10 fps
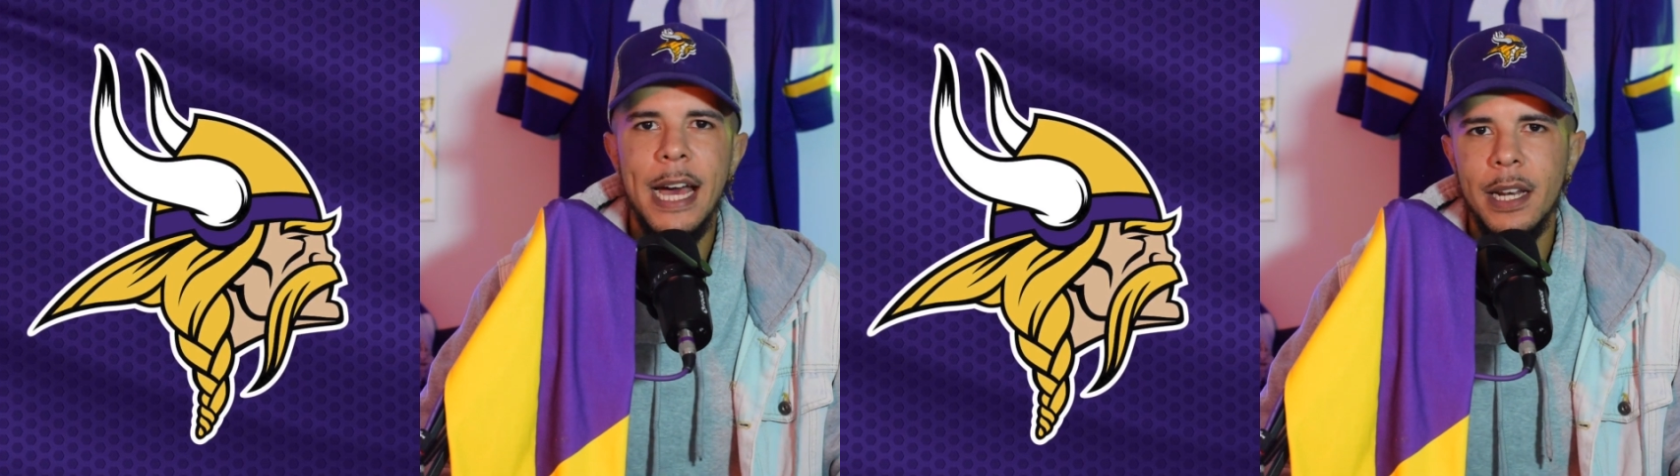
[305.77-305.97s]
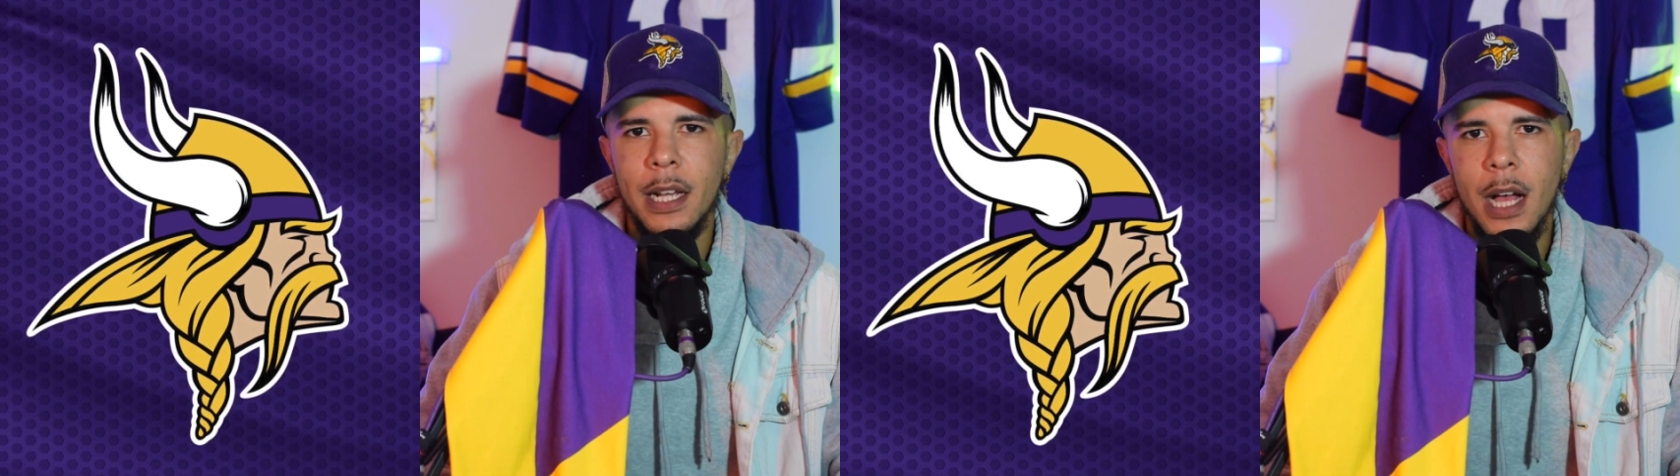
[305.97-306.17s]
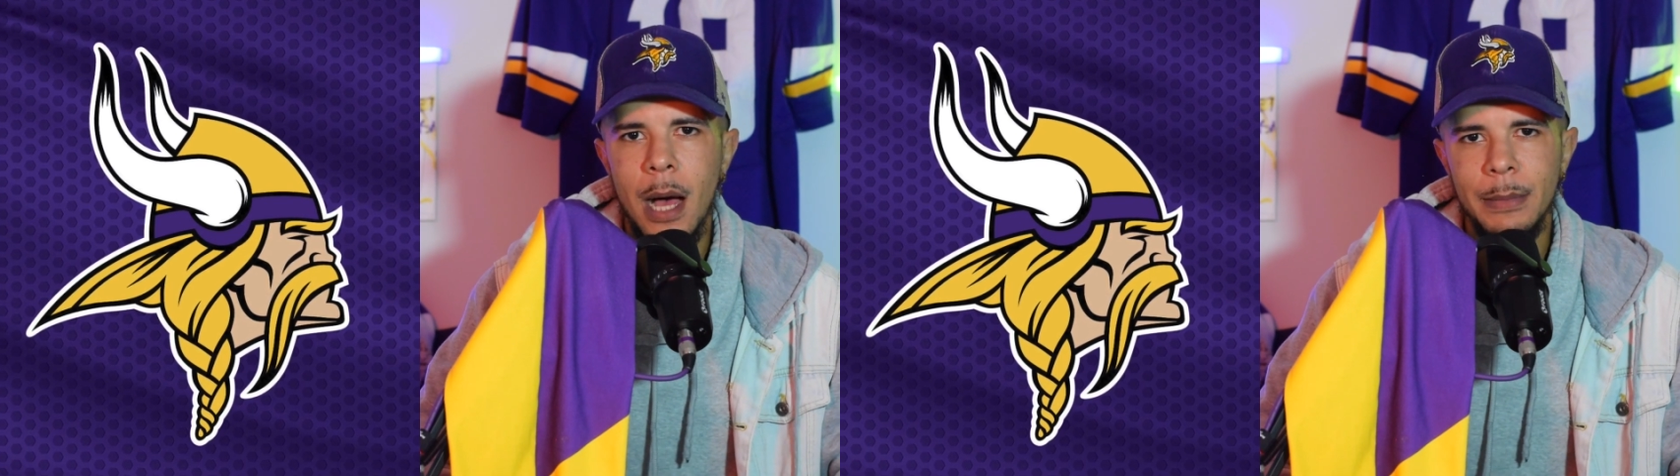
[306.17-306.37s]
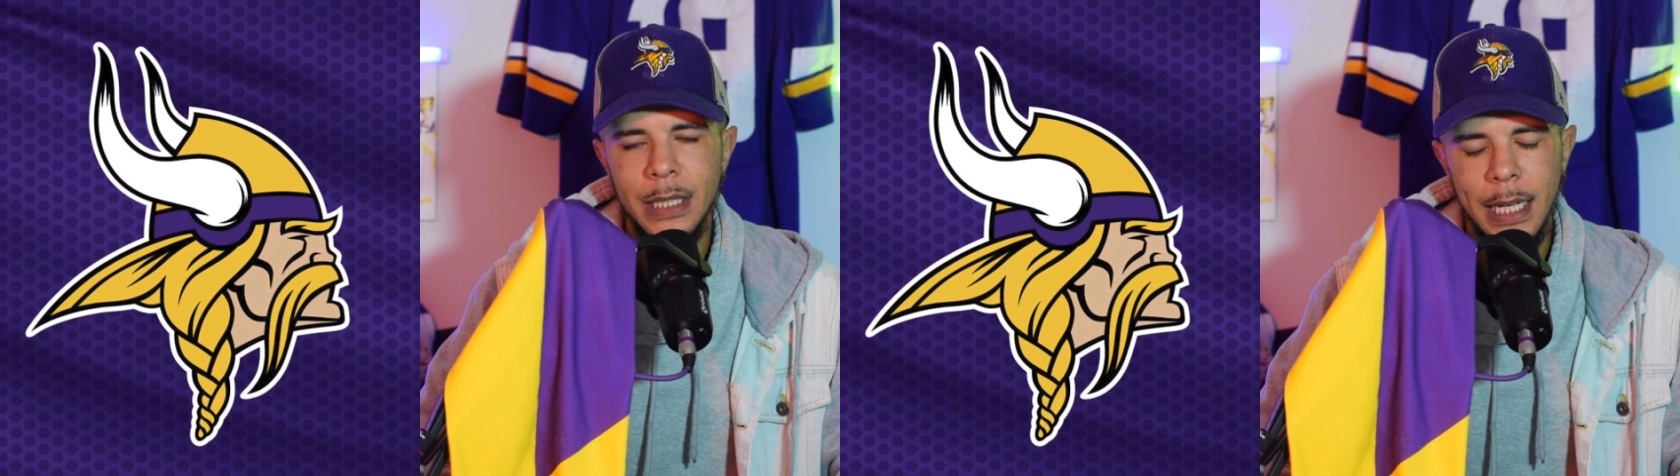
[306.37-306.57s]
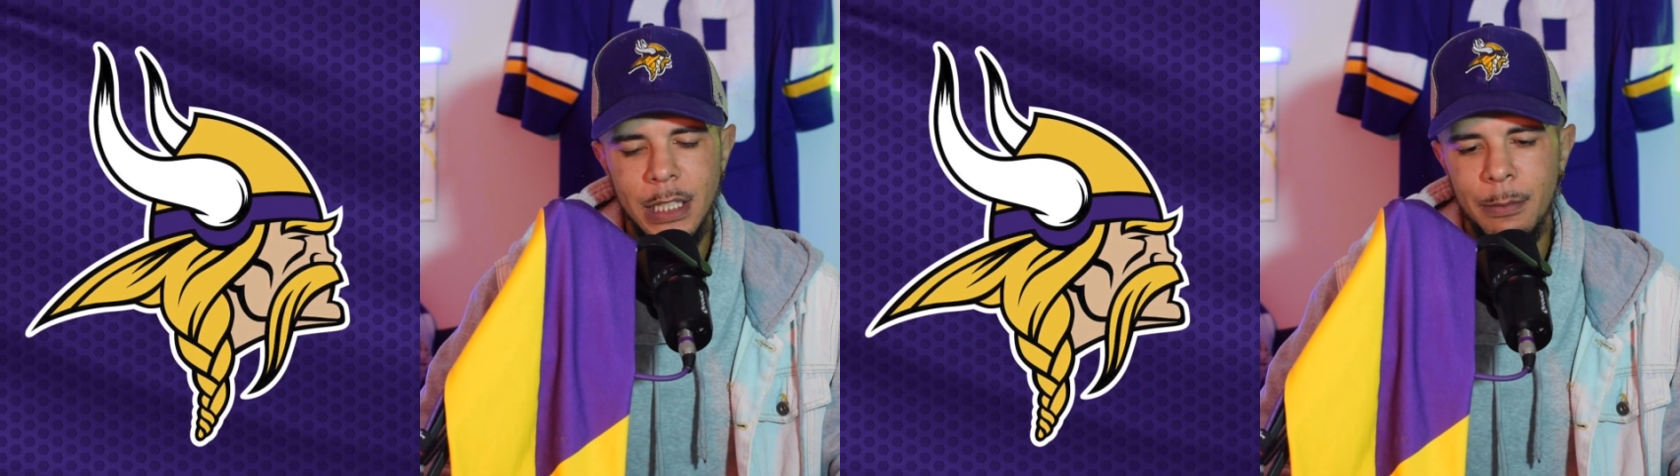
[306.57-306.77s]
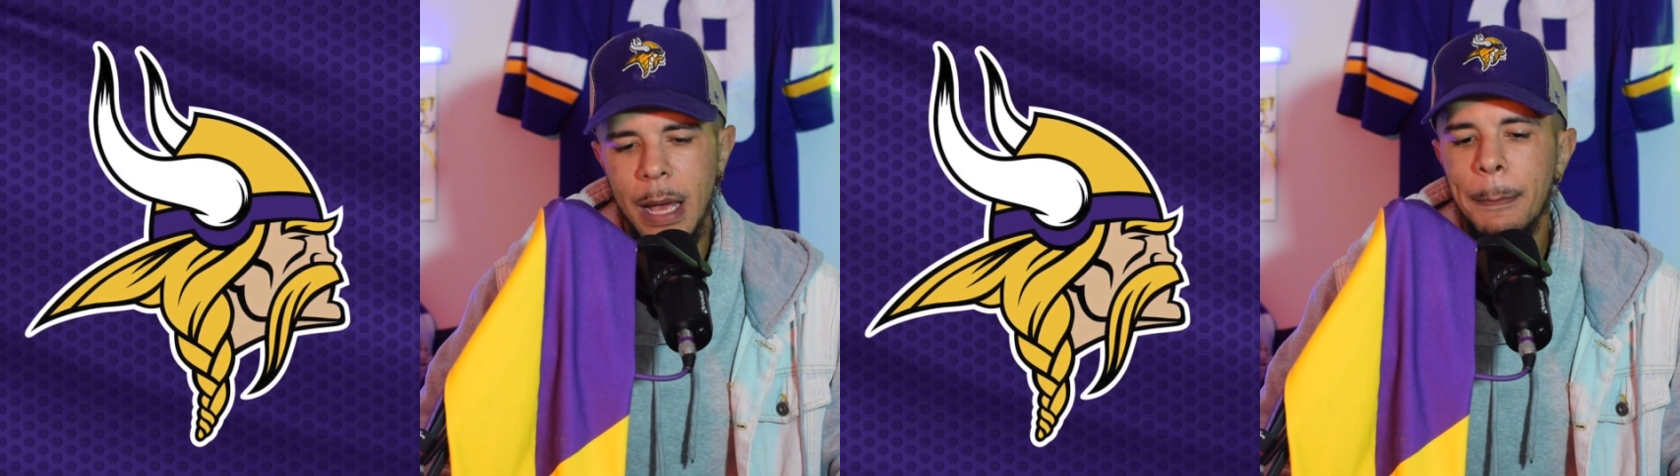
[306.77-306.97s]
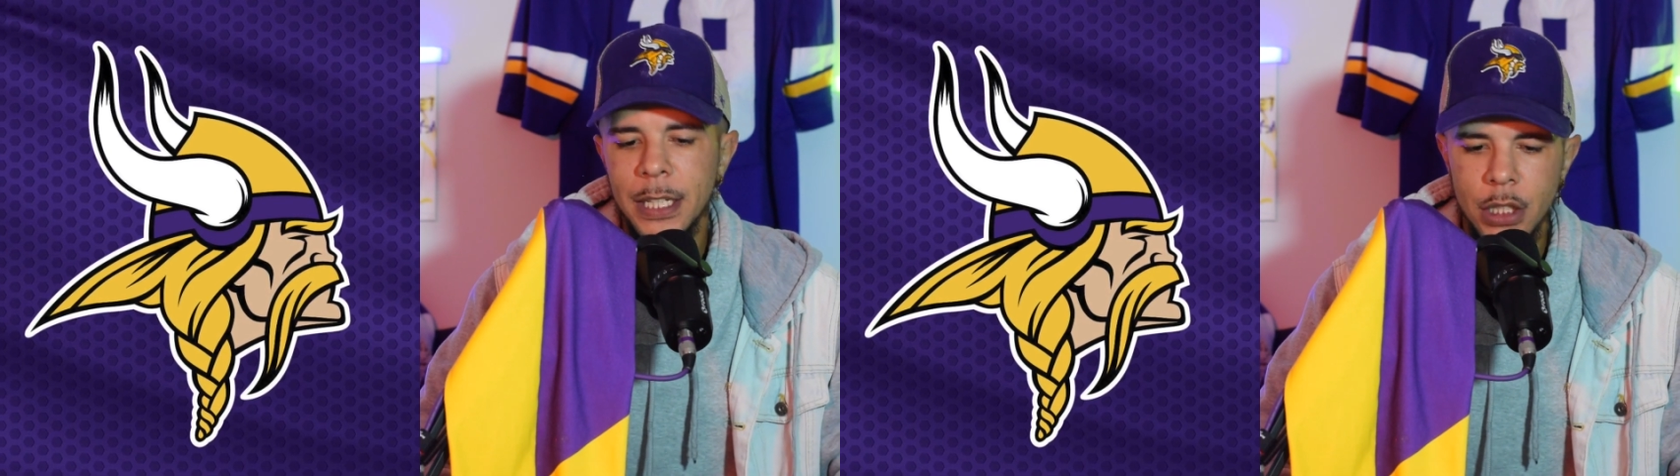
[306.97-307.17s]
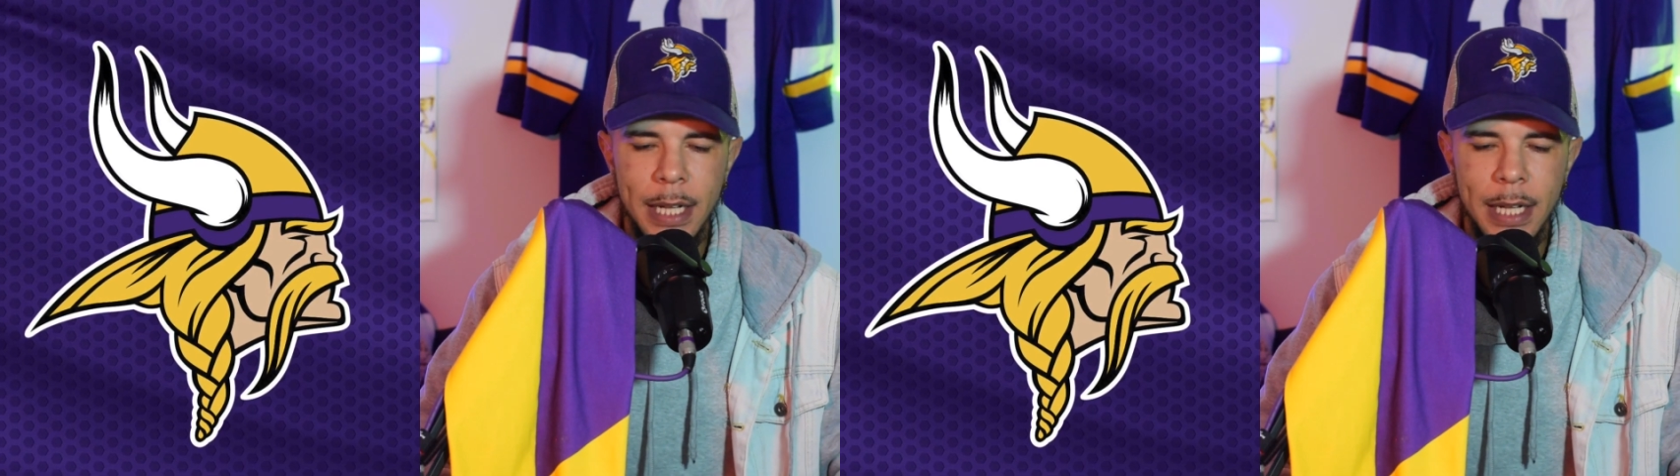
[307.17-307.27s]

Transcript: in the comment section, man. Make sure I hit